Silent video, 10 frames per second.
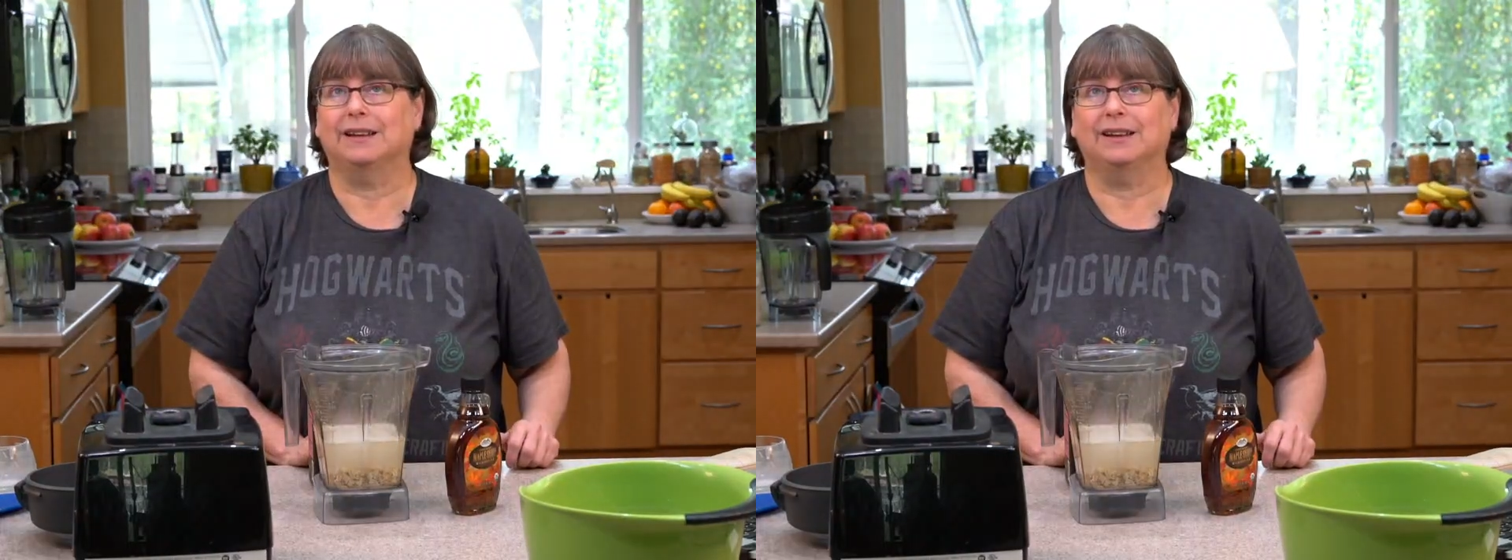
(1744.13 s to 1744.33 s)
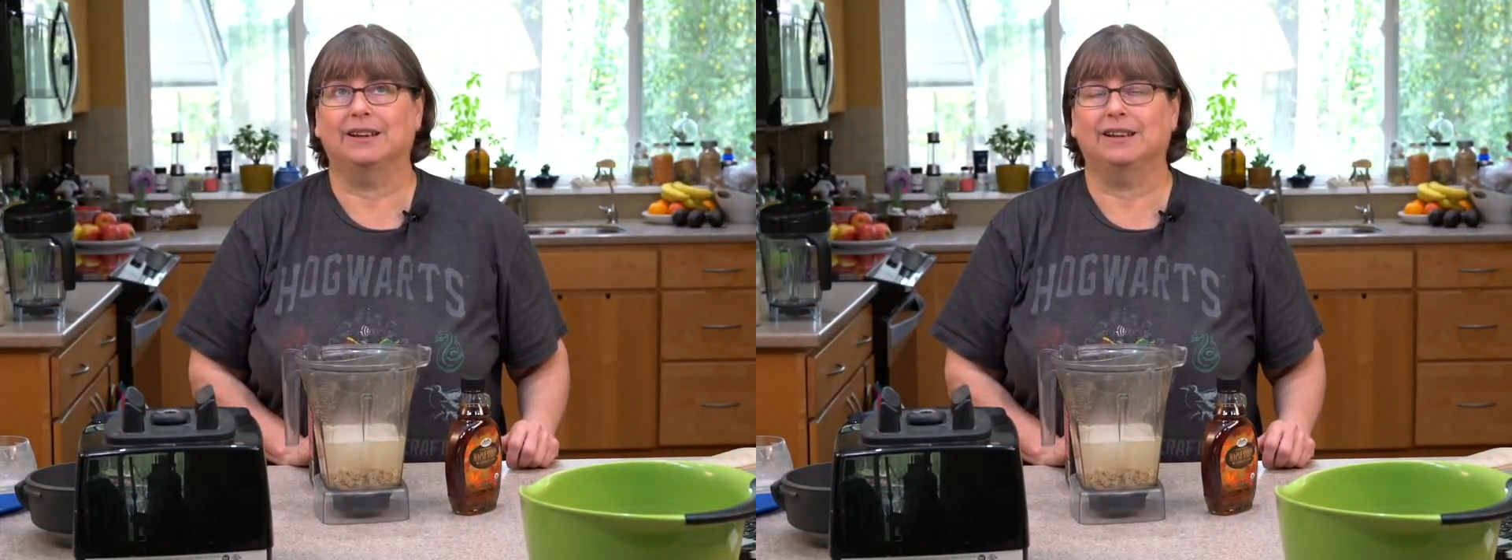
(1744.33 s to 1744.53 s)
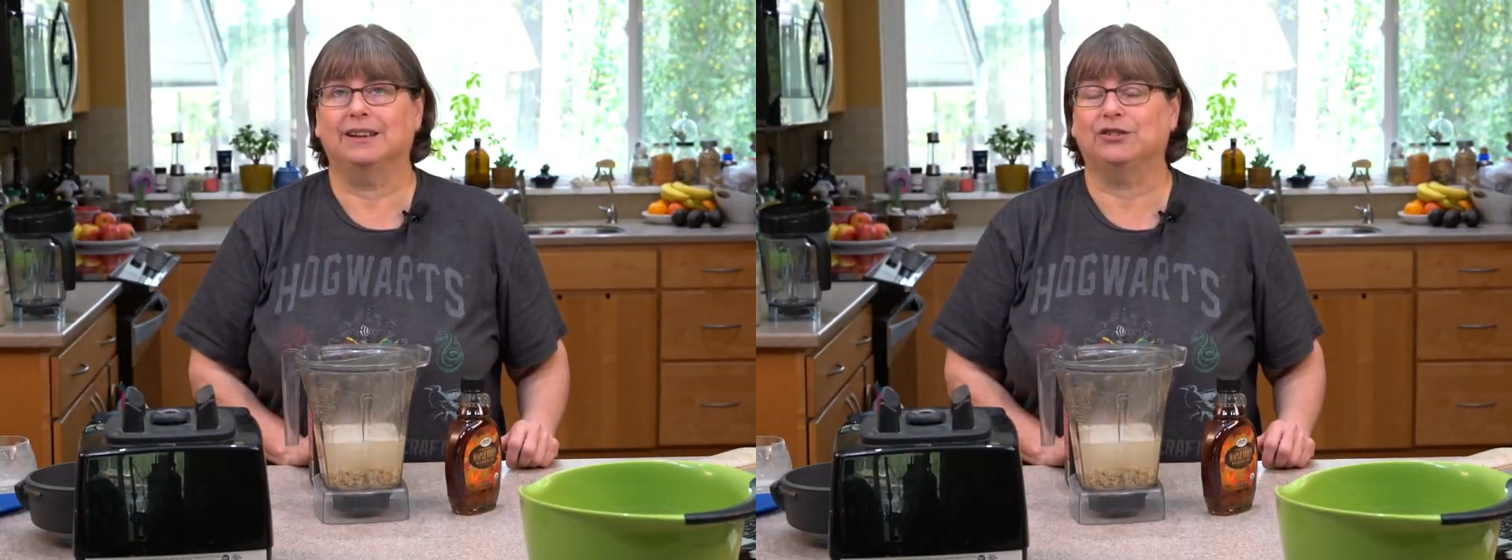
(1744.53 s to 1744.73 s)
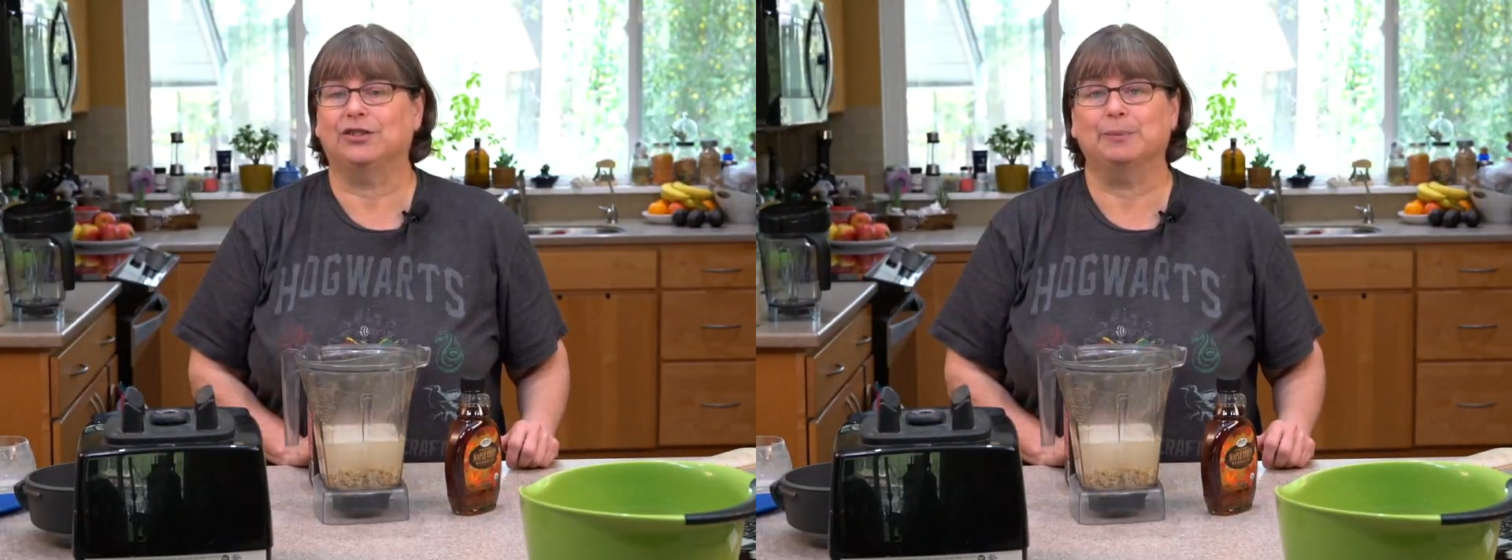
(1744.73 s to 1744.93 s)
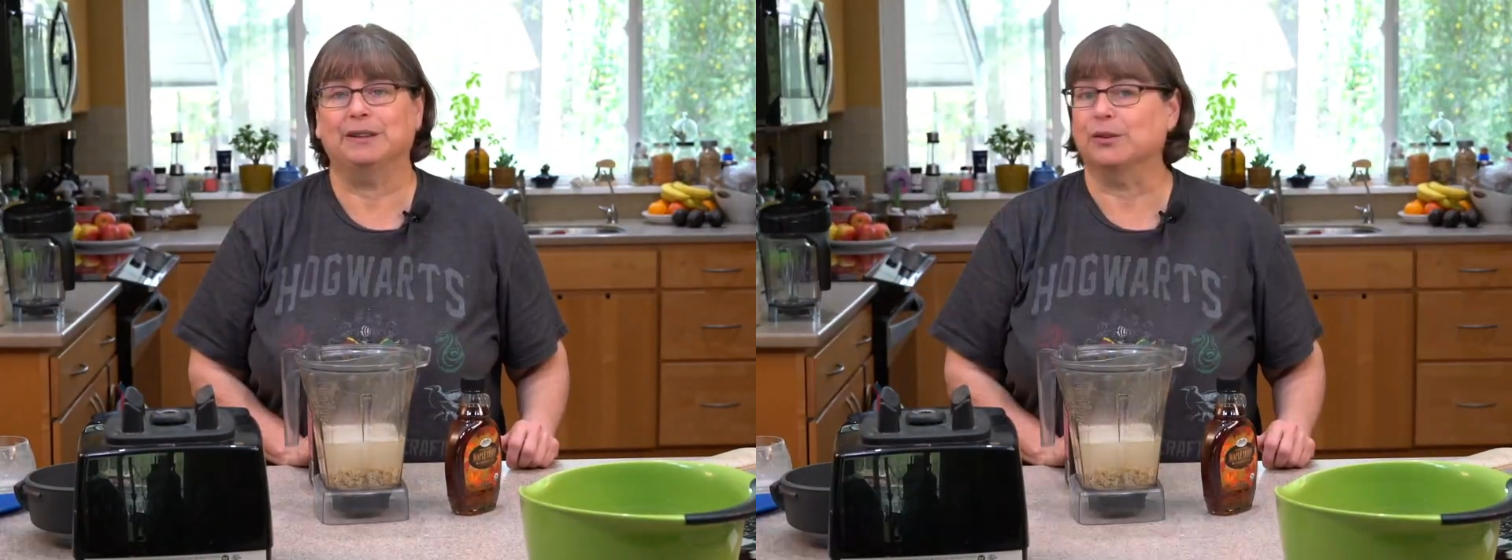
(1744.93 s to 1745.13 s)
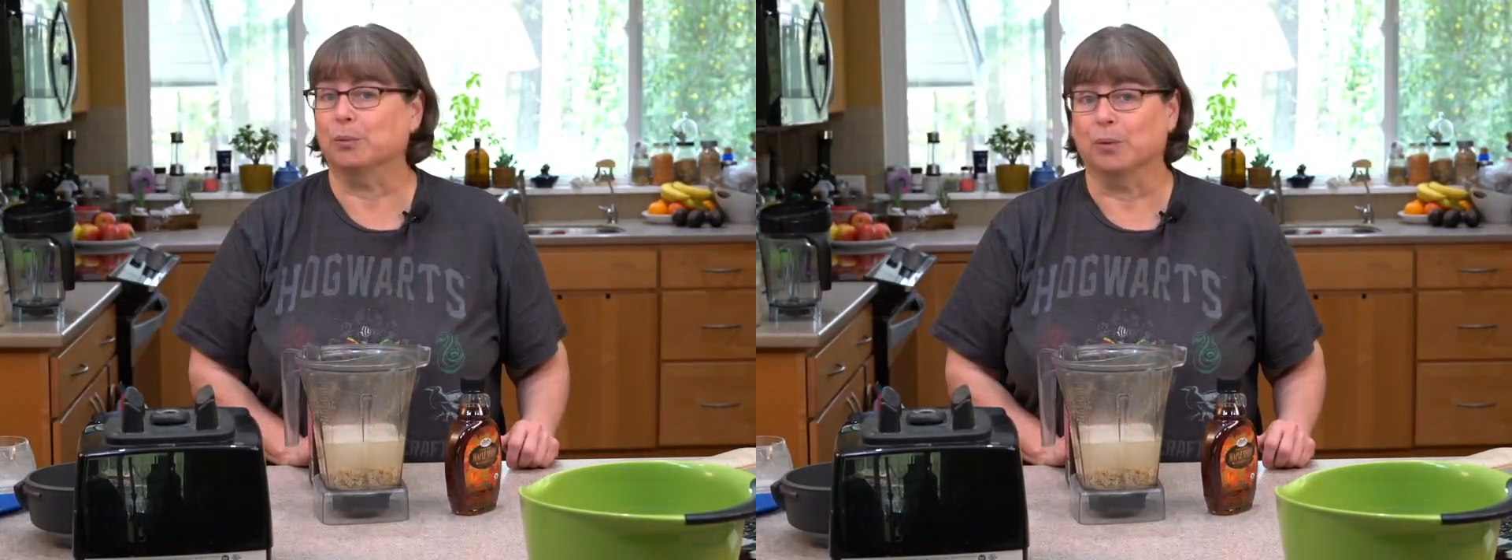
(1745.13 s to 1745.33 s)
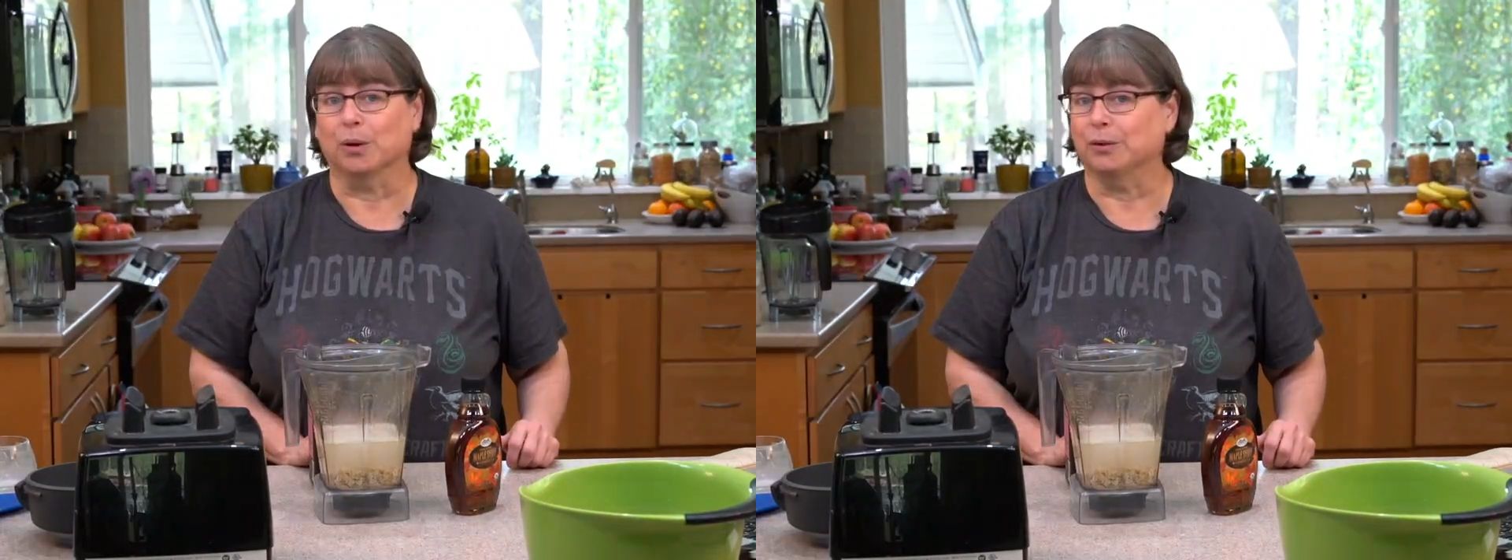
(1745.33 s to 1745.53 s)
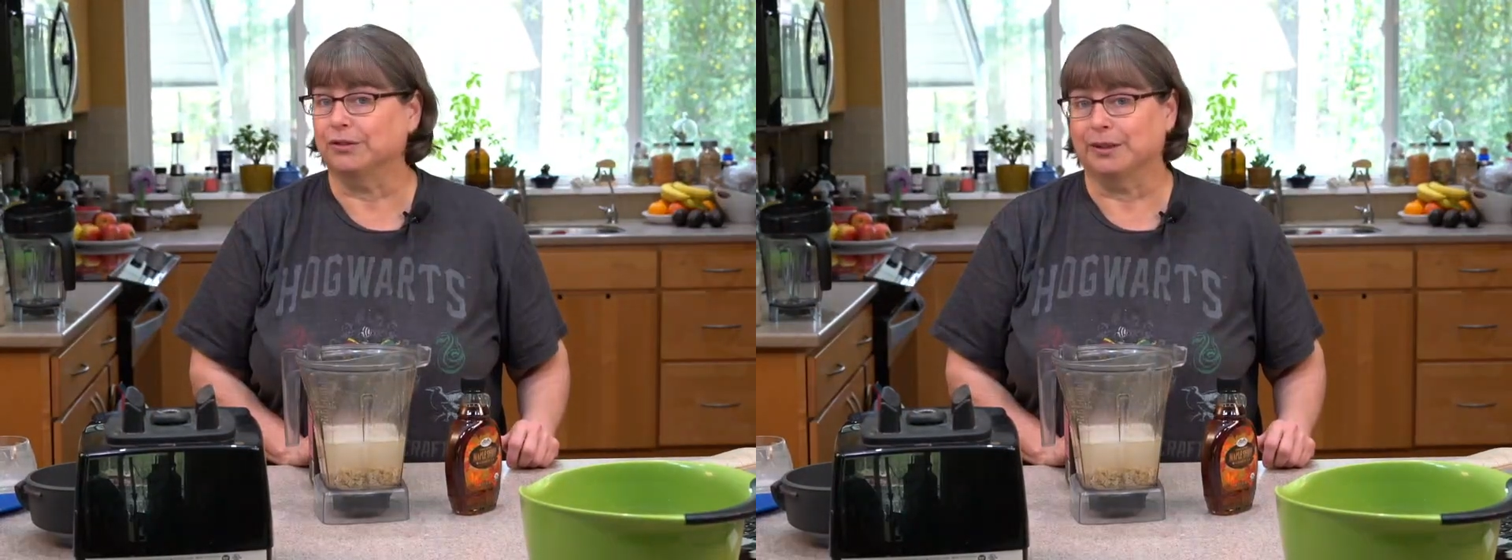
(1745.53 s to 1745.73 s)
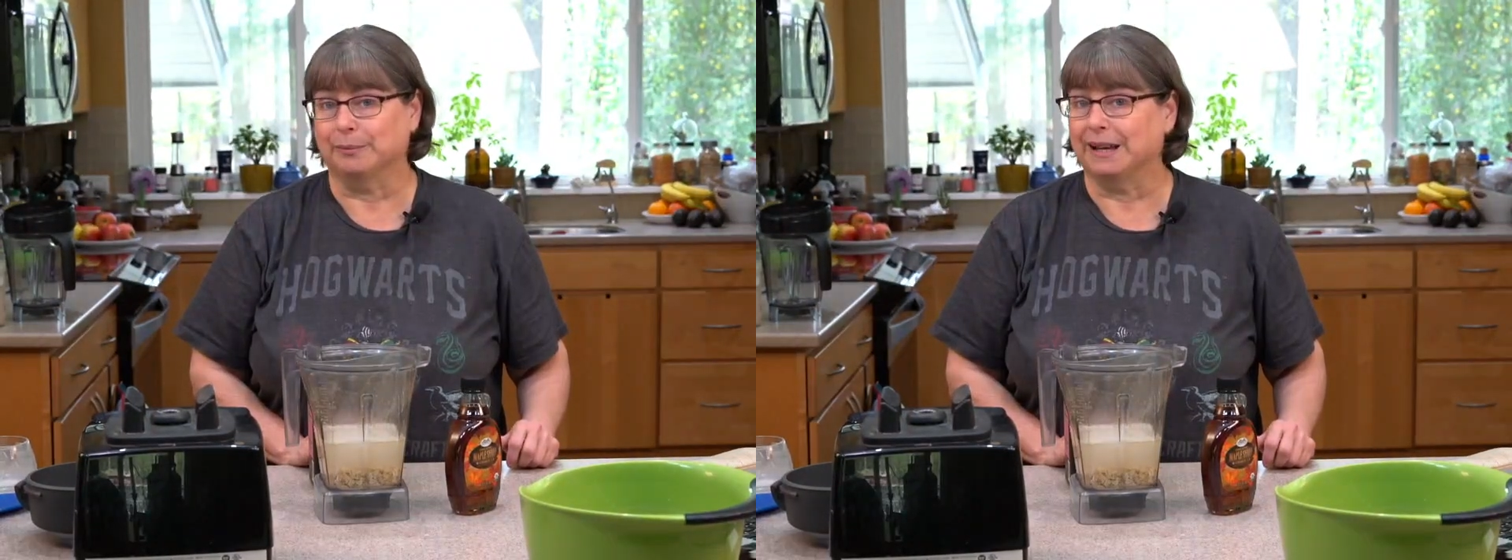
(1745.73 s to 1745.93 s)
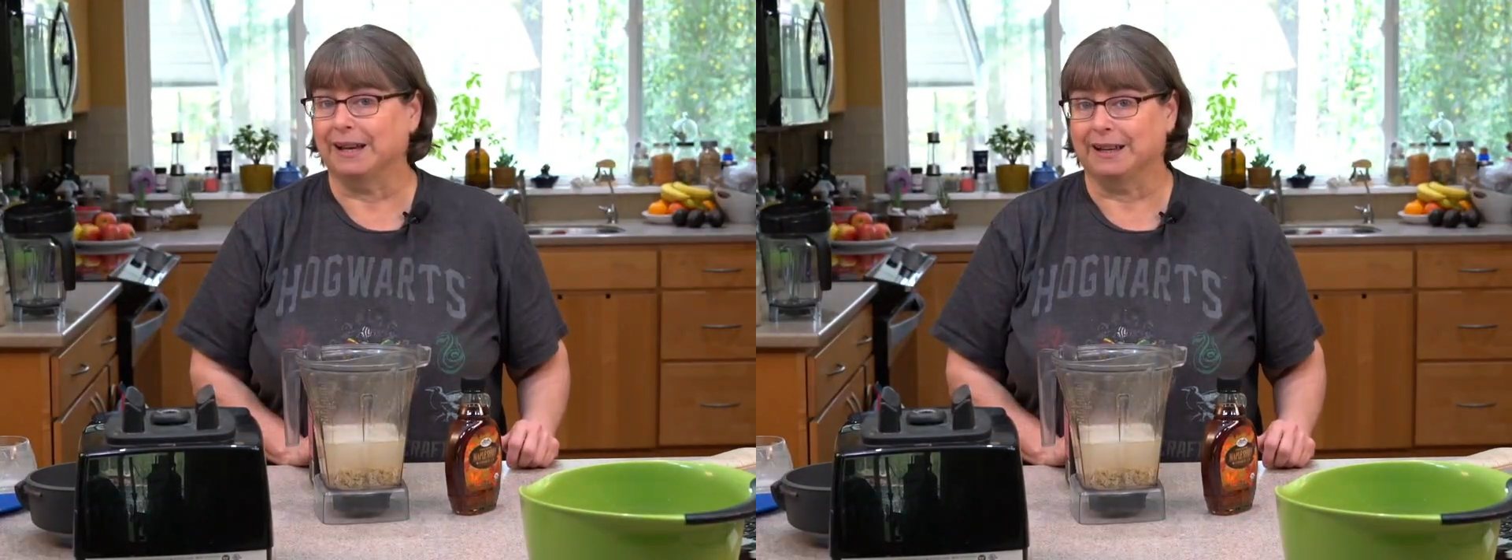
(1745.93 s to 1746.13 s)
it just means the world to
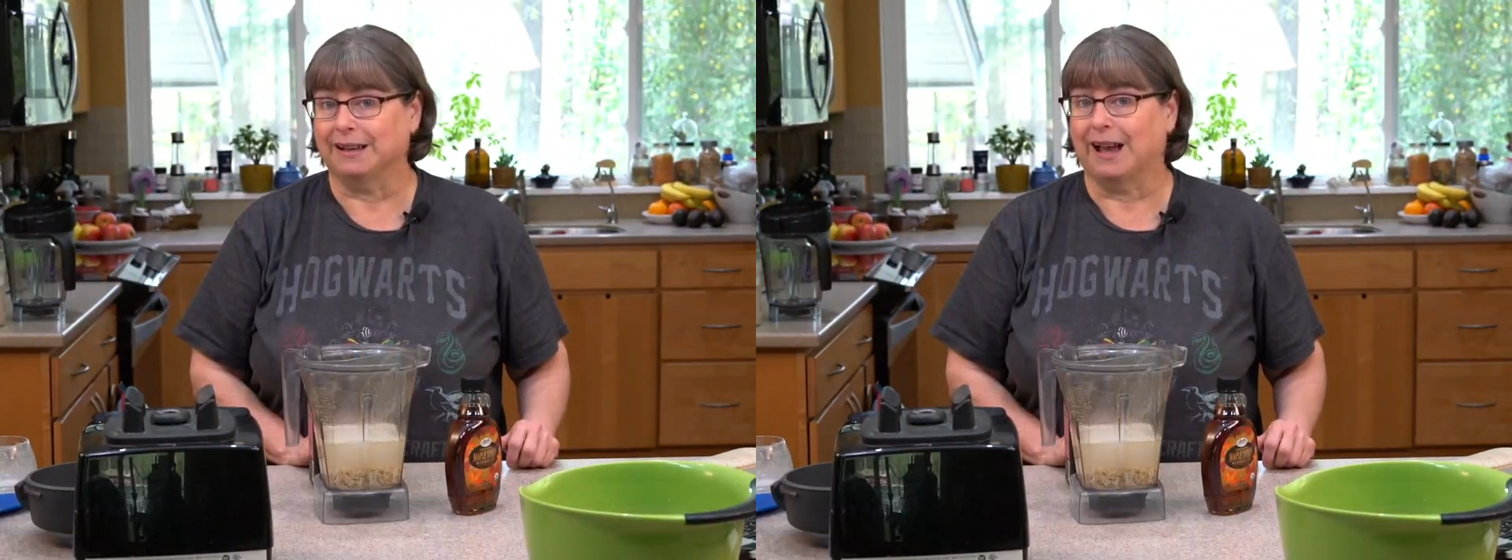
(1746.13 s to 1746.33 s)
me.